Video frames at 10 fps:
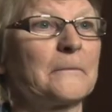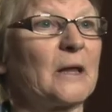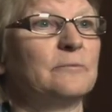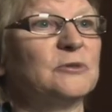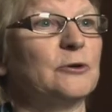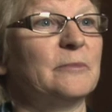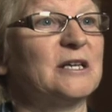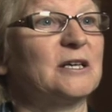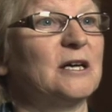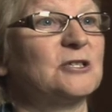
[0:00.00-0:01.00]
I'm doing
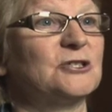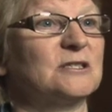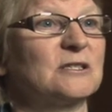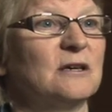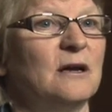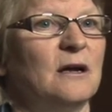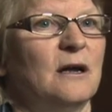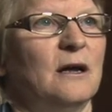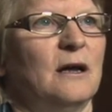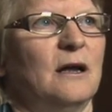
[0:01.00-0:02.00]
medications.
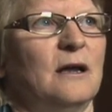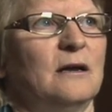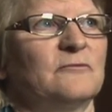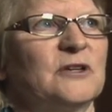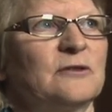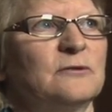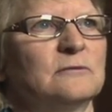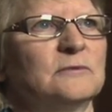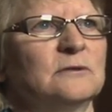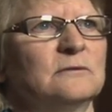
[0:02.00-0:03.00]
And we
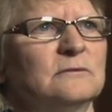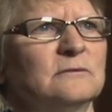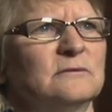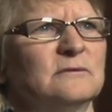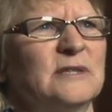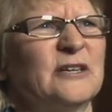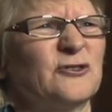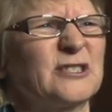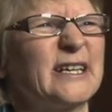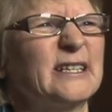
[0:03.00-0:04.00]
thought, well, they're
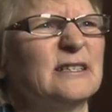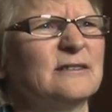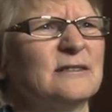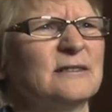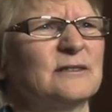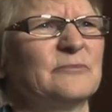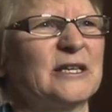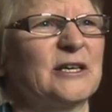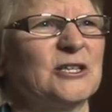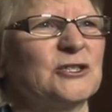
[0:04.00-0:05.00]
not taking this
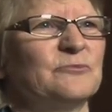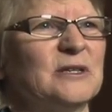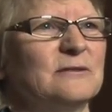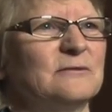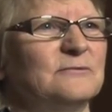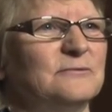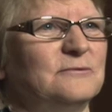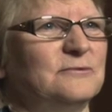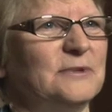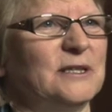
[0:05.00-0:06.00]
medication bit
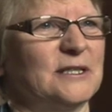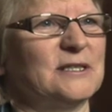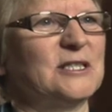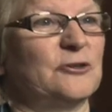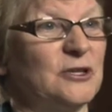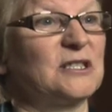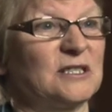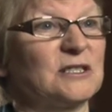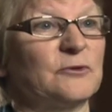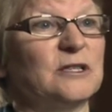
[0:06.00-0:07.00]
really serious
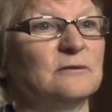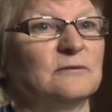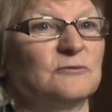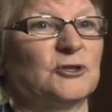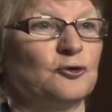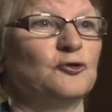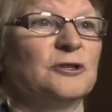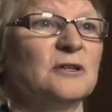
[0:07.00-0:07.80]
as we should.